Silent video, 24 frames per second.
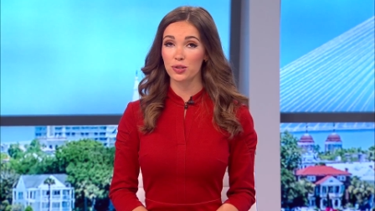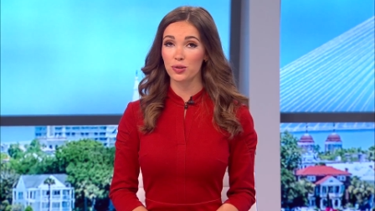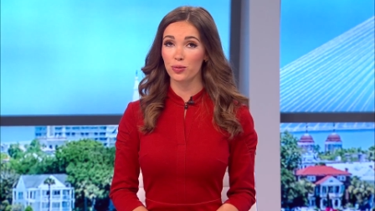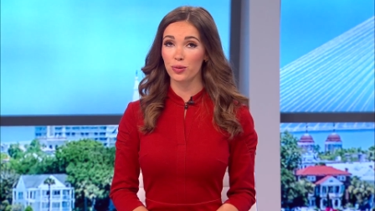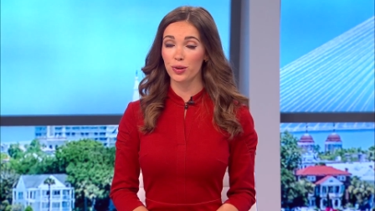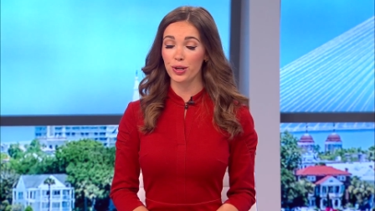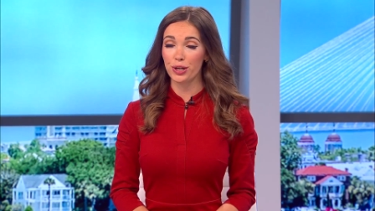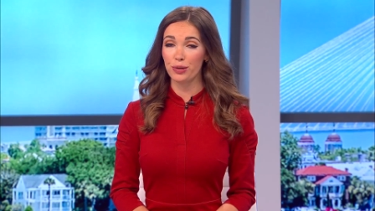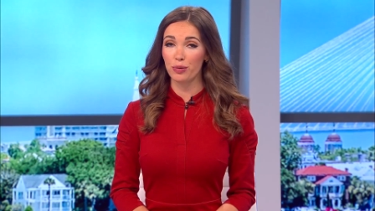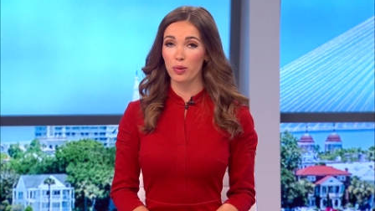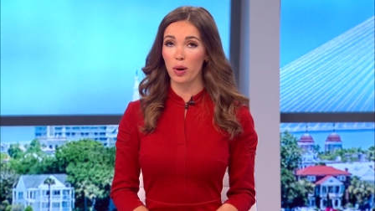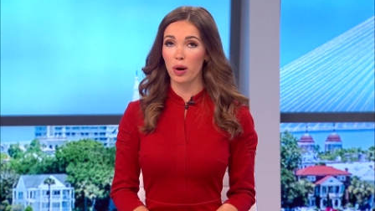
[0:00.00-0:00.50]

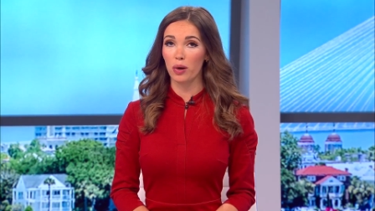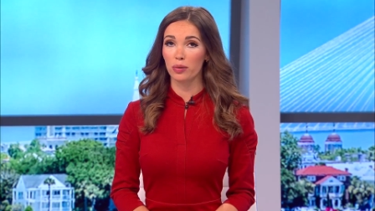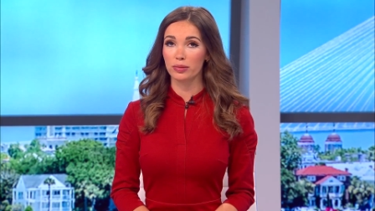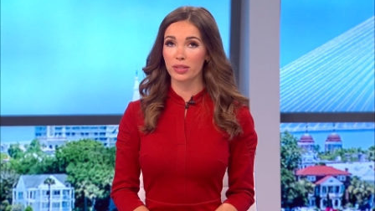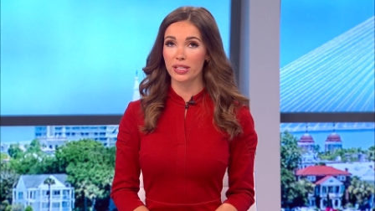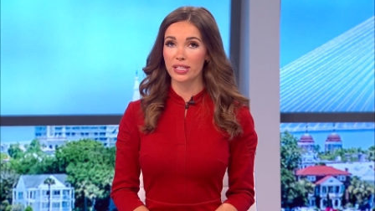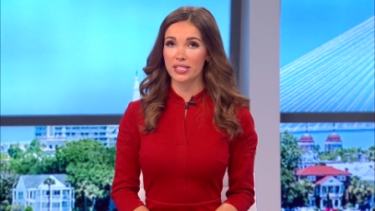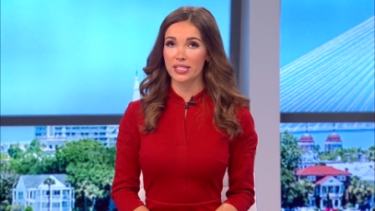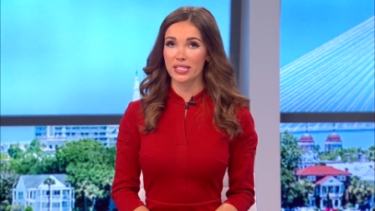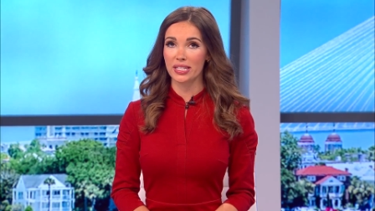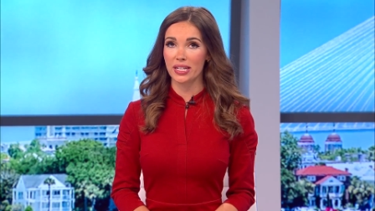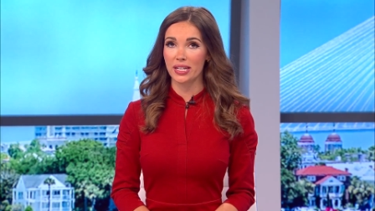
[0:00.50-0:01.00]
story you will
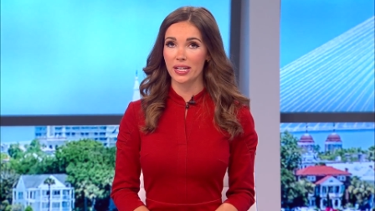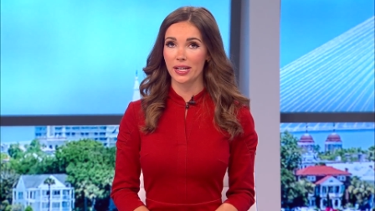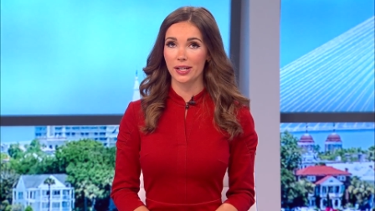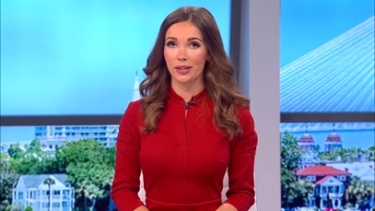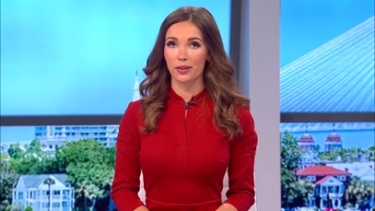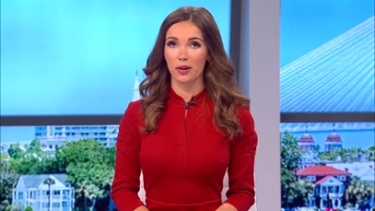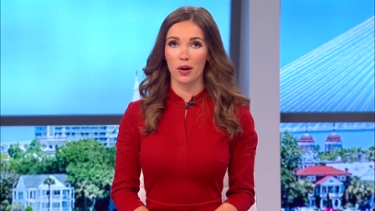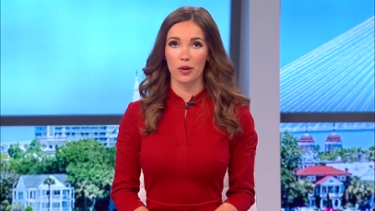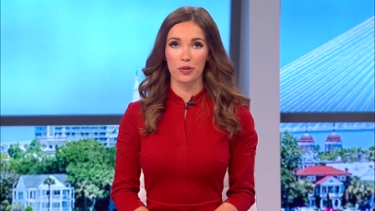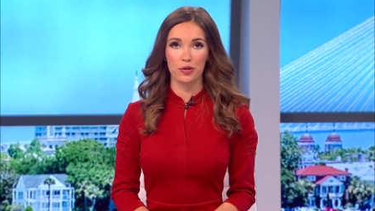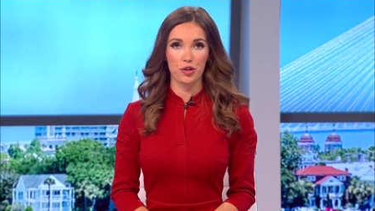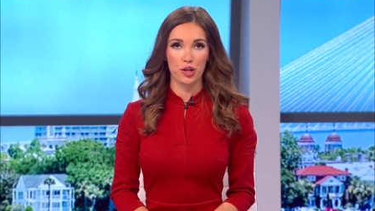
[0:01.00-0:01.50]
only see
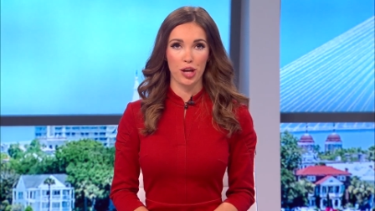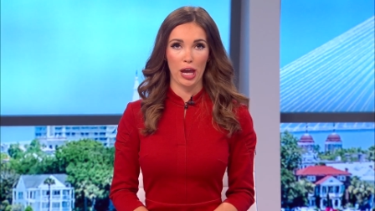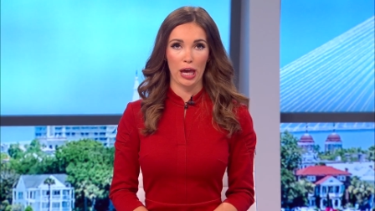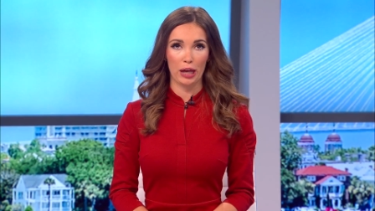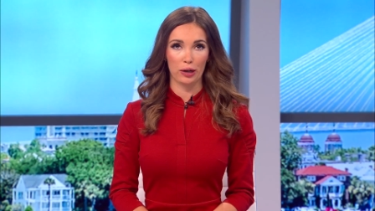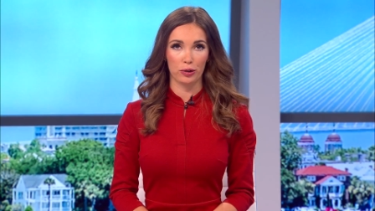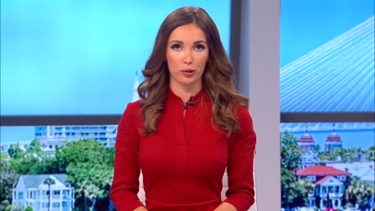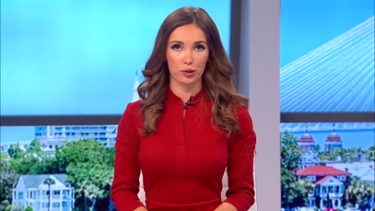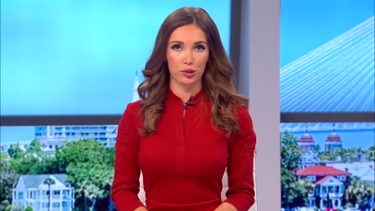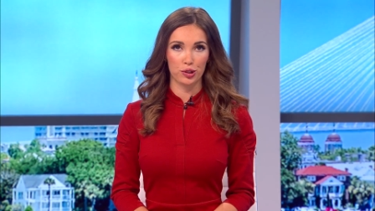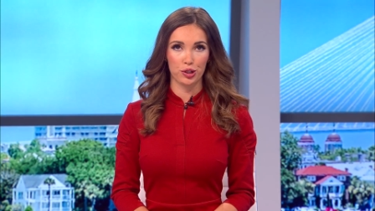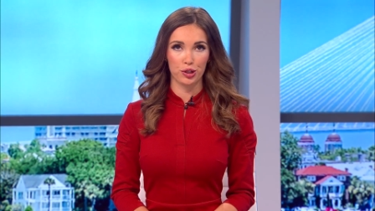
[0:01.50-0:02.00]
here on
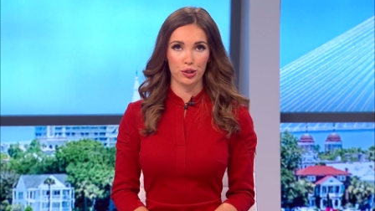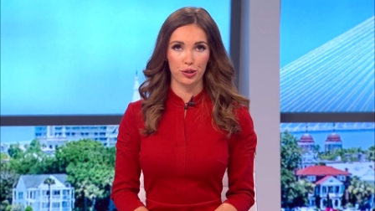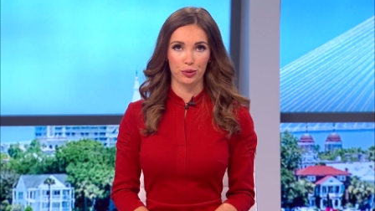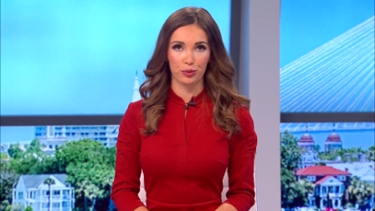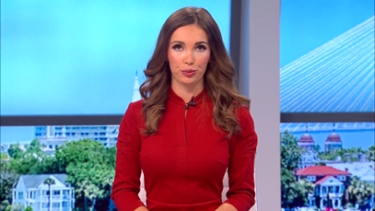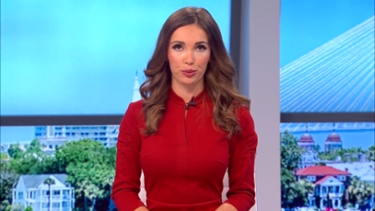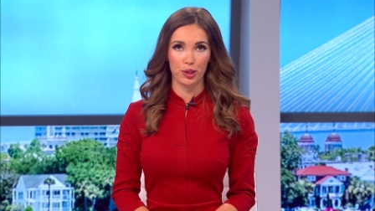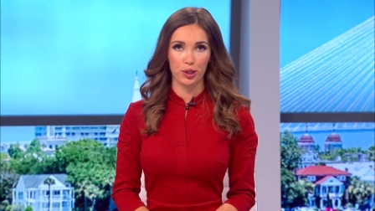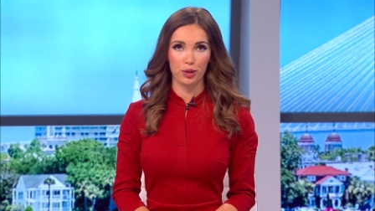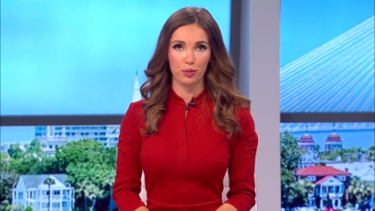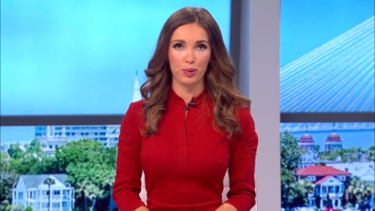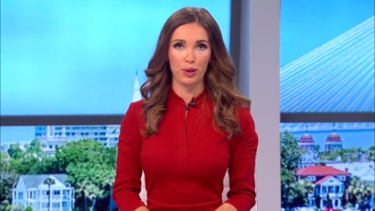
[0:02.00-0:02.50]
Channel 2.